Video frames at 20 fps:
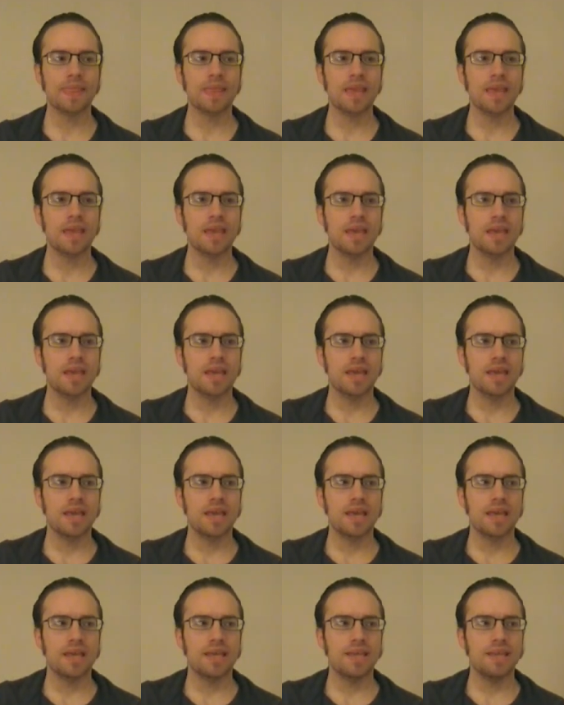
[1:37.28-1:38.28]

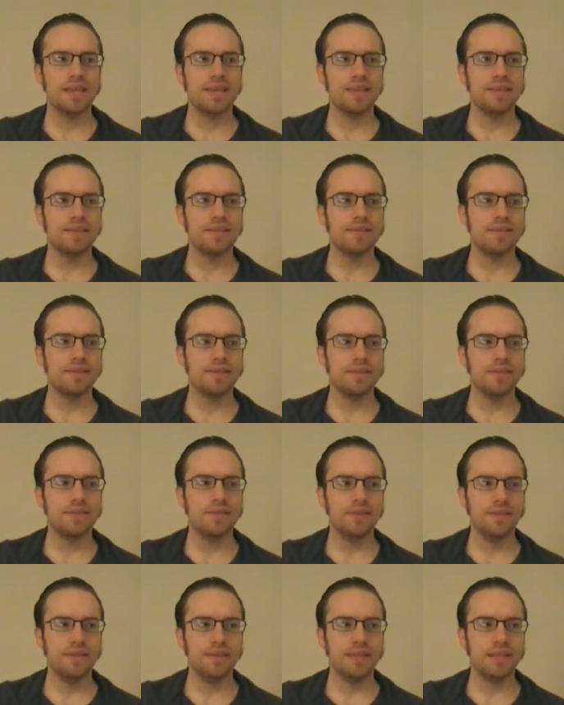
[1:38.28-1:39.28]

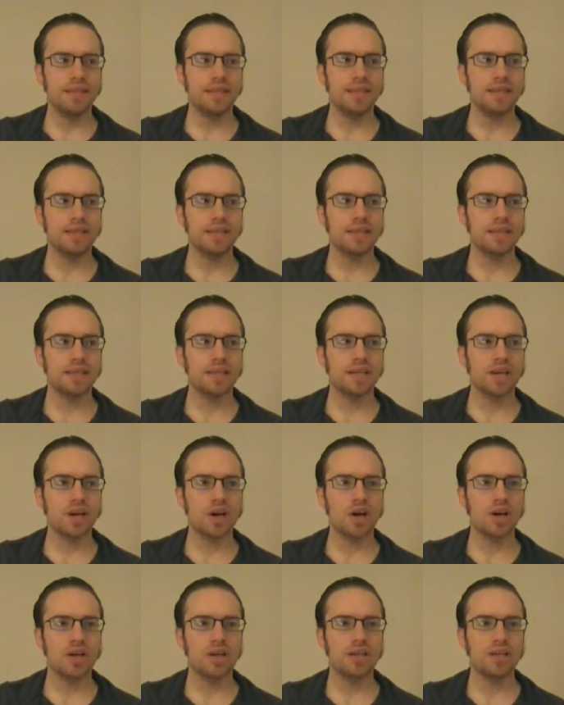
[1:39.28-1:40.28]

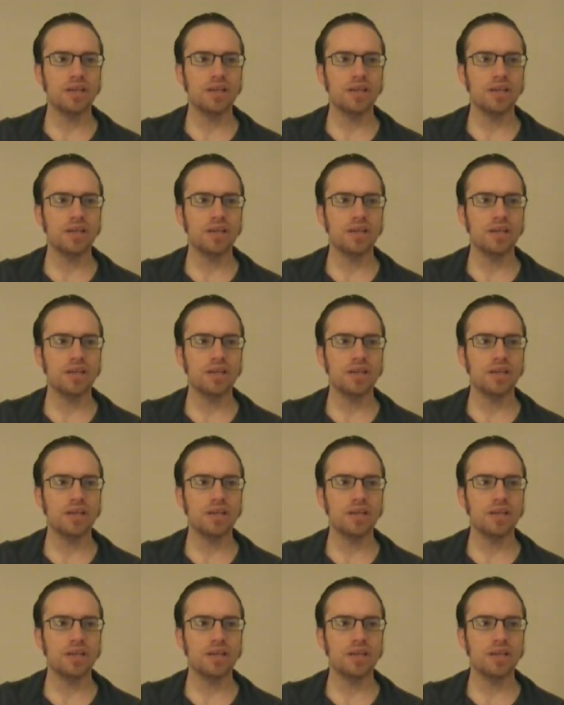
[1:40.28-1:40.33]
(no one is talking)